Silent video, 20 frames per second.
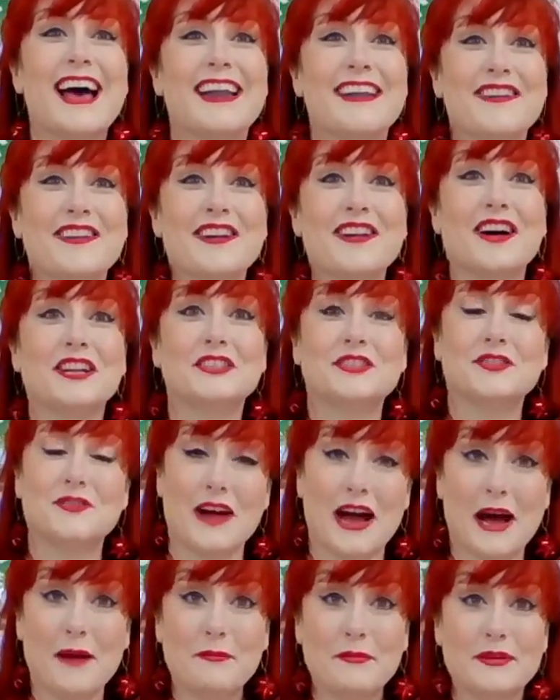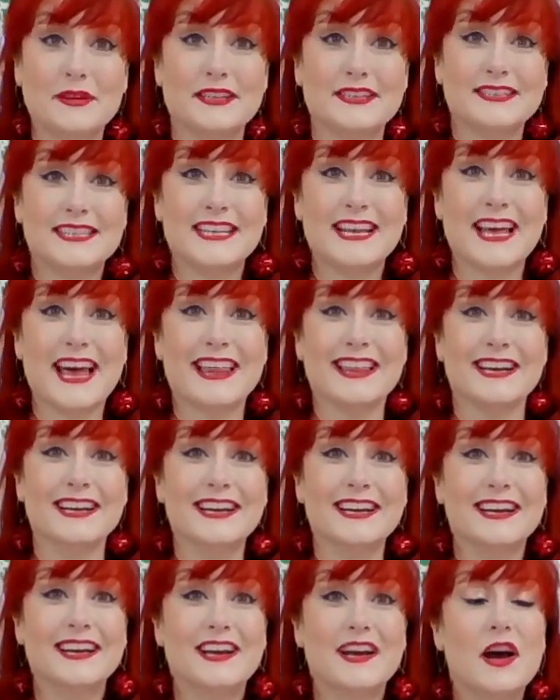And you can all drop together,
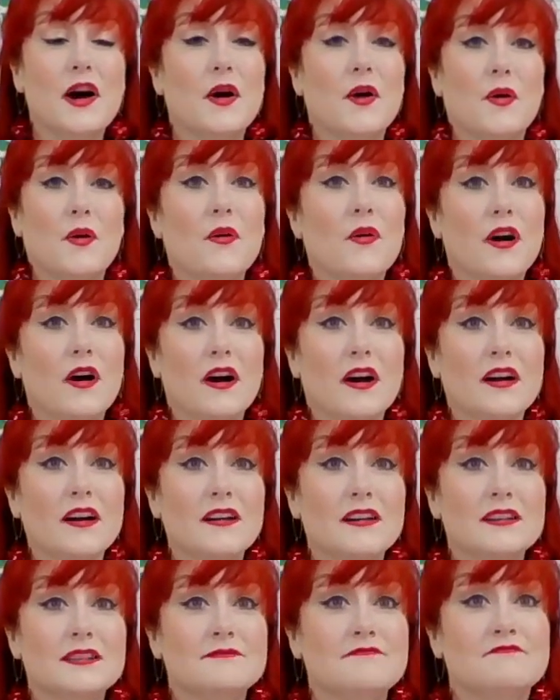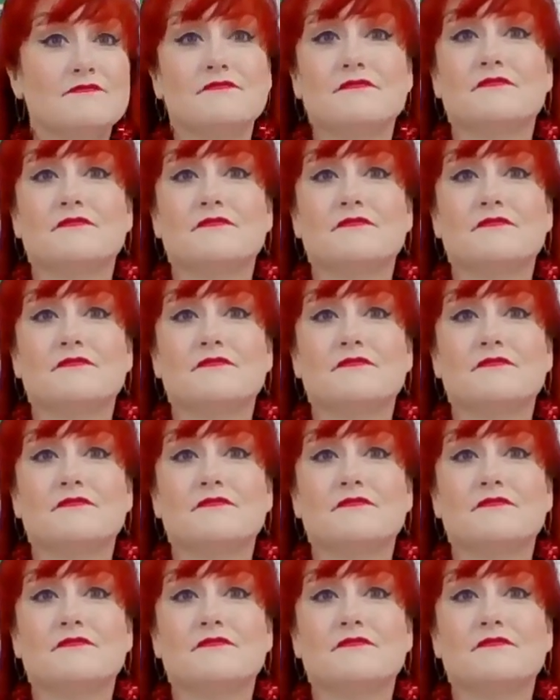or